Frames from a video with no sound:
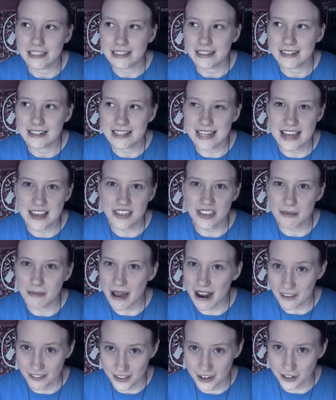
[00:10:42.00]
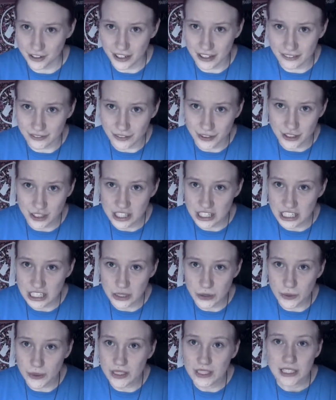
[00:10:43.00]
take them out of their comfort
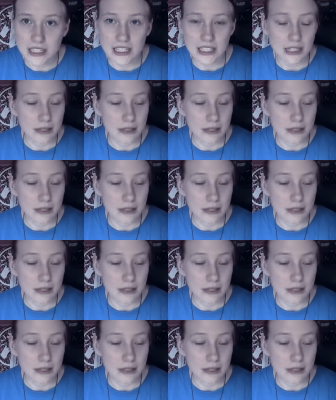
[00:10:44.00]
zone.